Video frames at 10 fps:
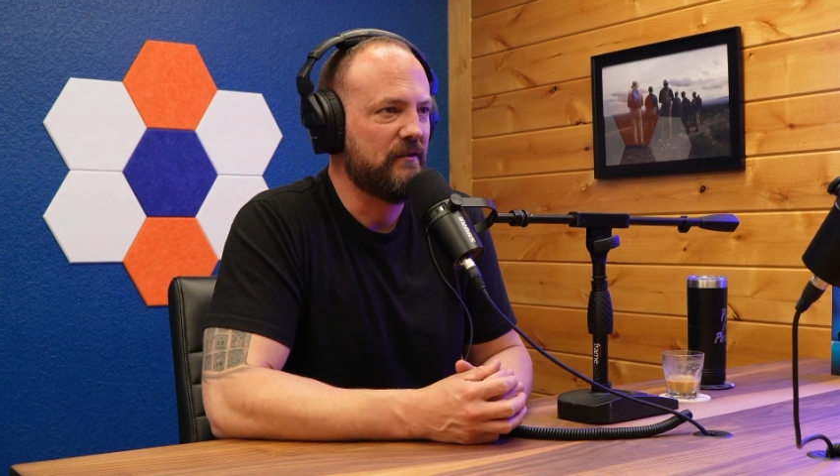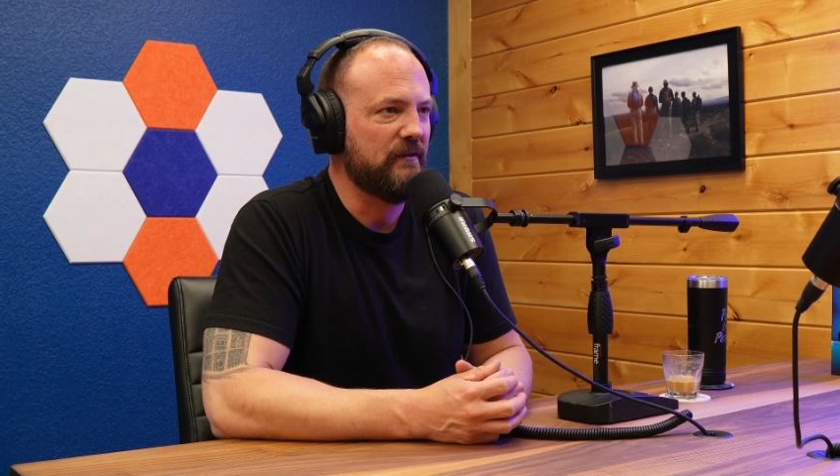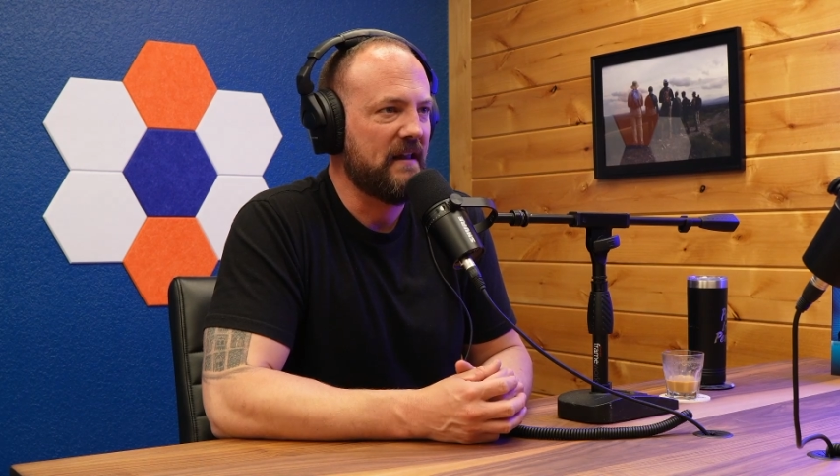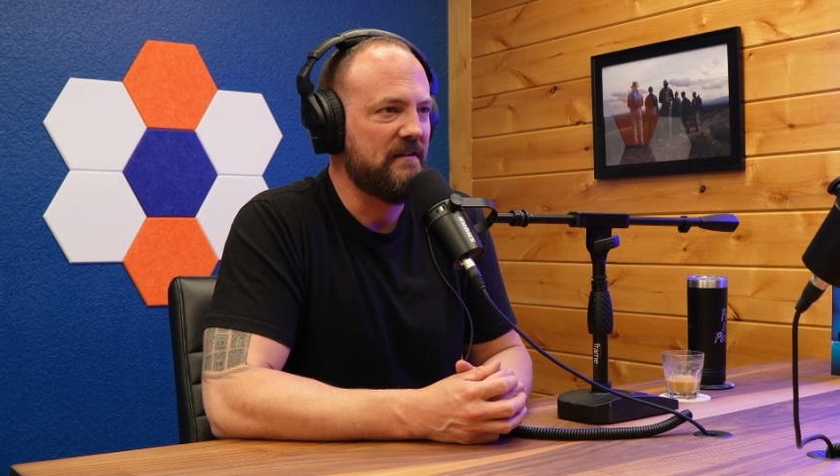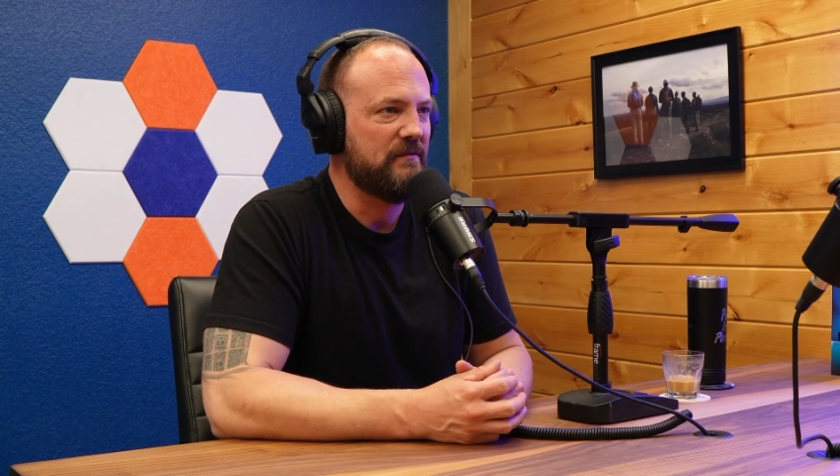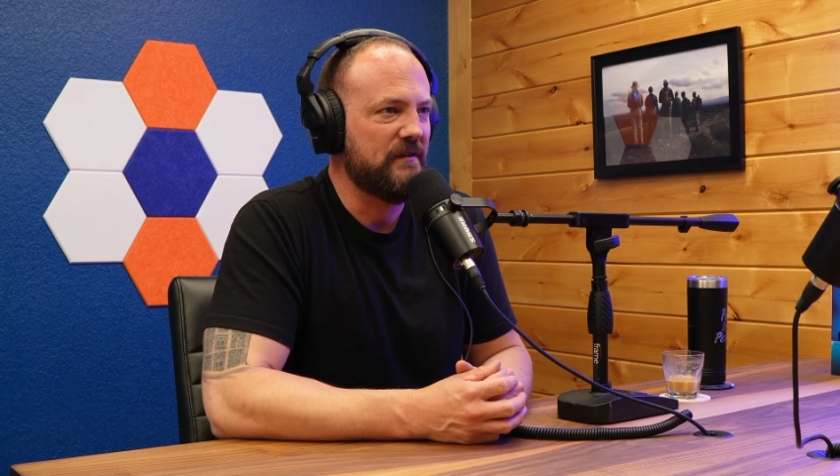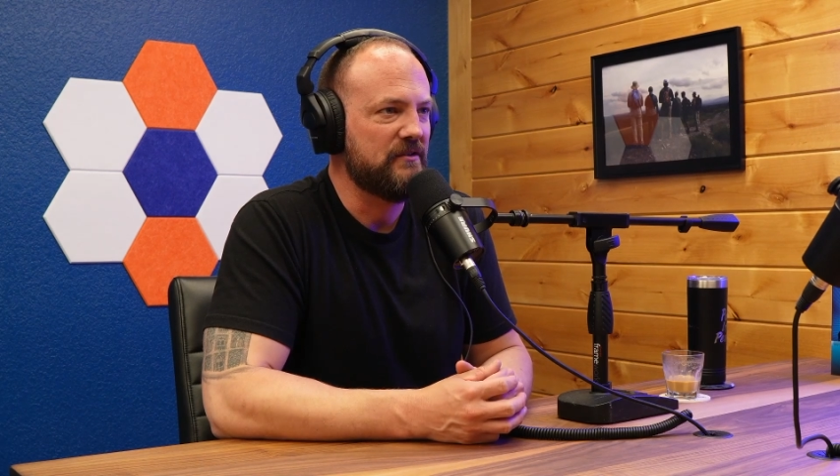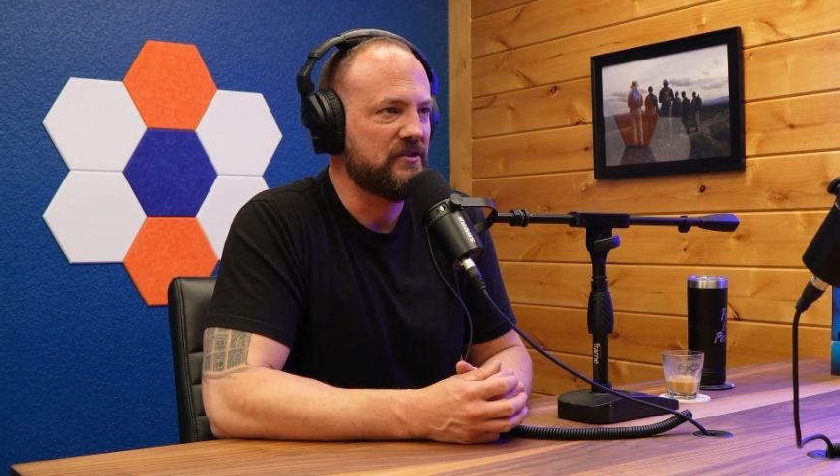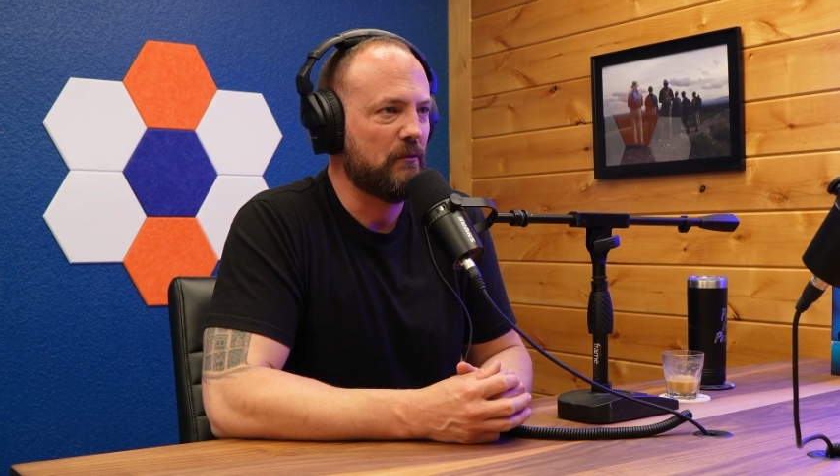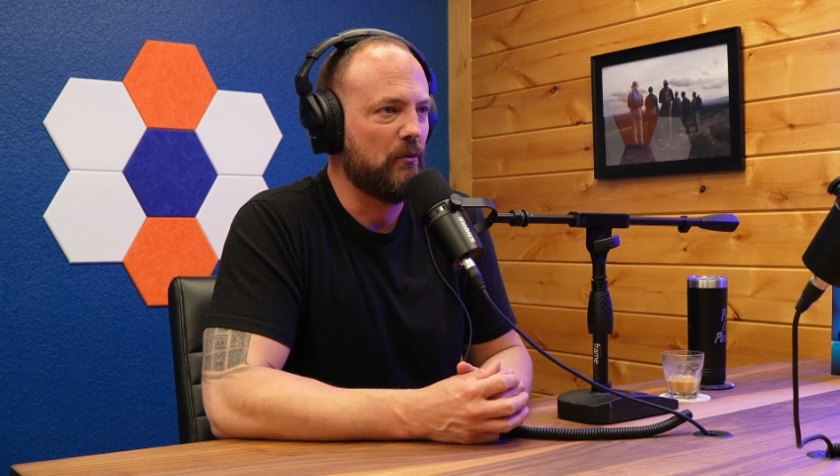life
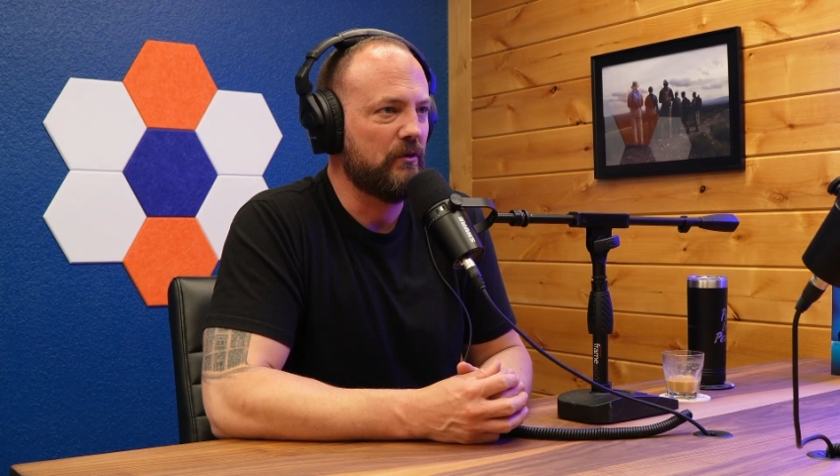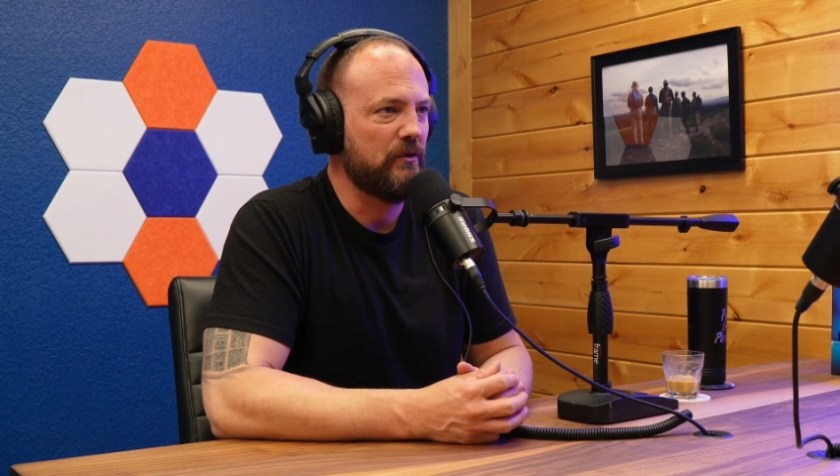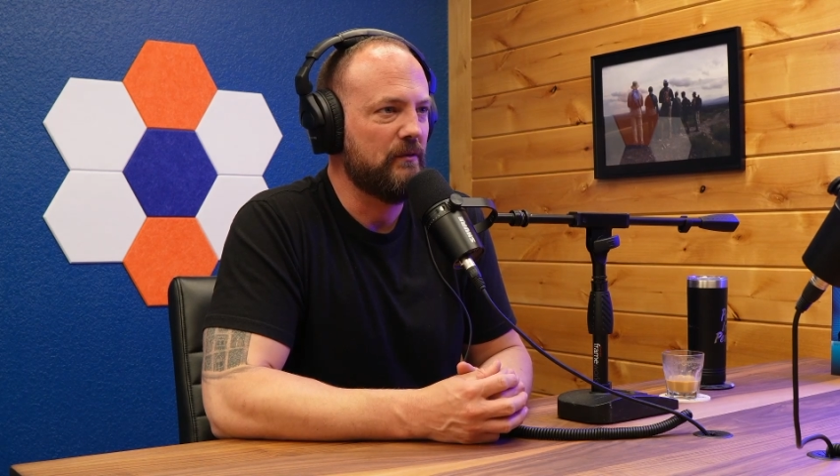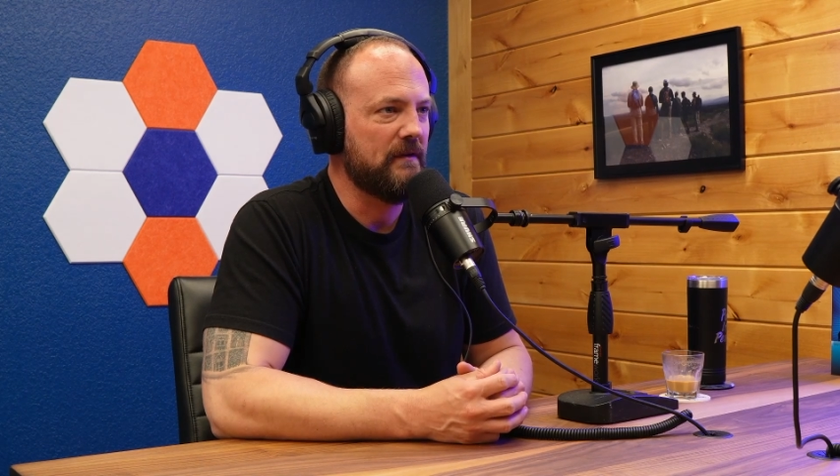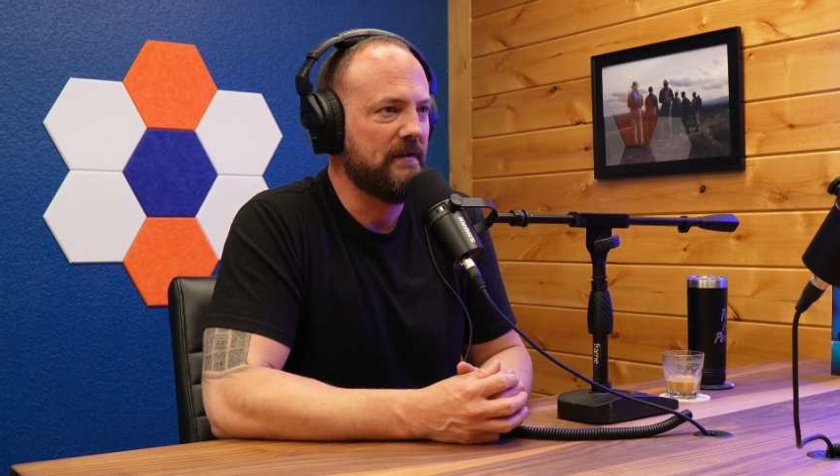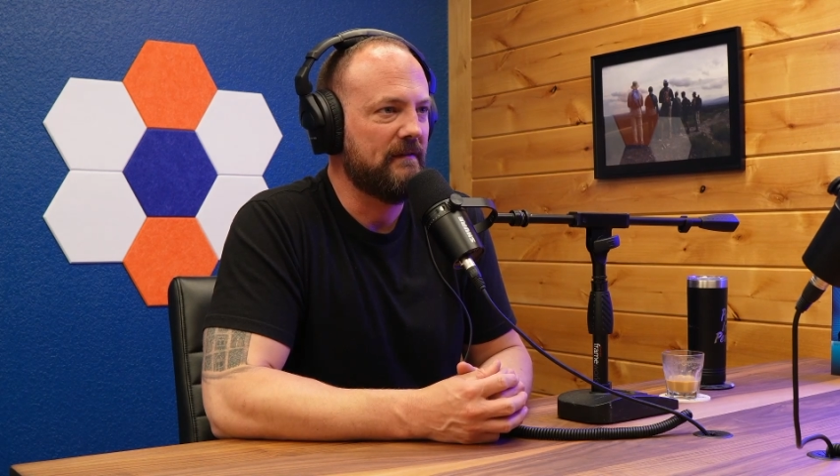and share what we're doing,